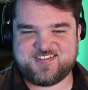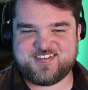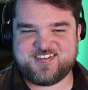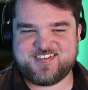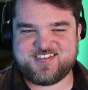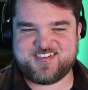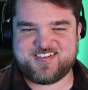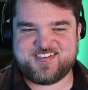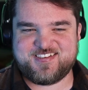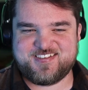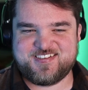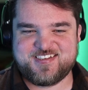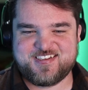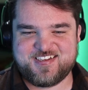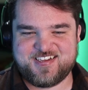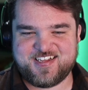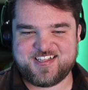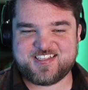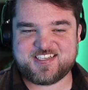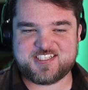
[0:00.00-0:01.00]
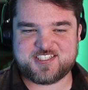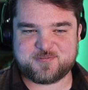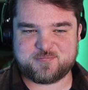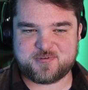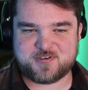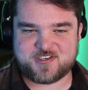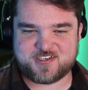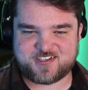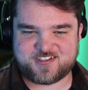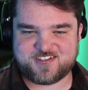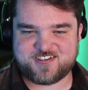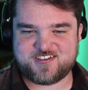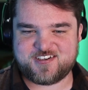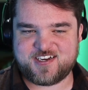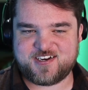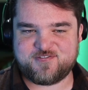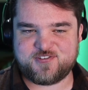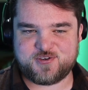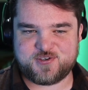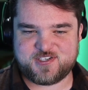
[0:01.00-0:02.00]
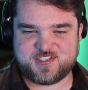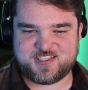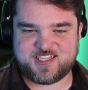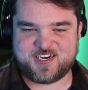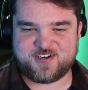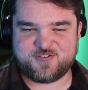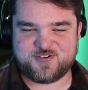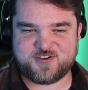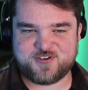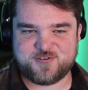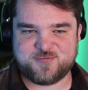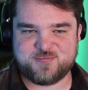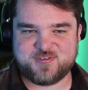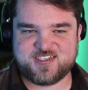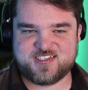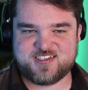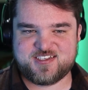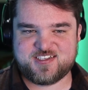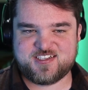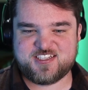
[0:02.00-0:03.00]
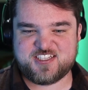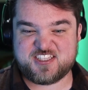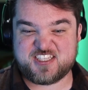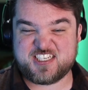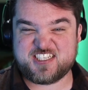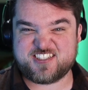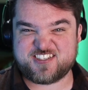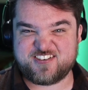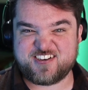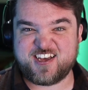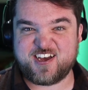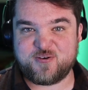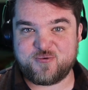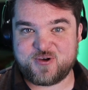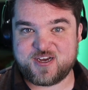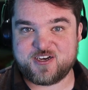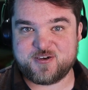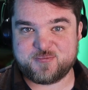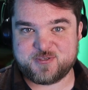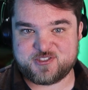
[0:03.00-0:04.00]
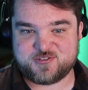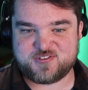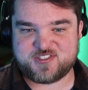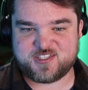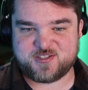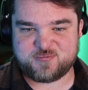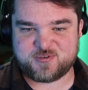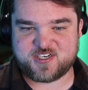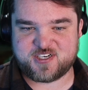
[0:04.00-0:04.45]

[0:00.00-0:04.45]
I think it's pretty clear to everyone in that room. Things are not well between the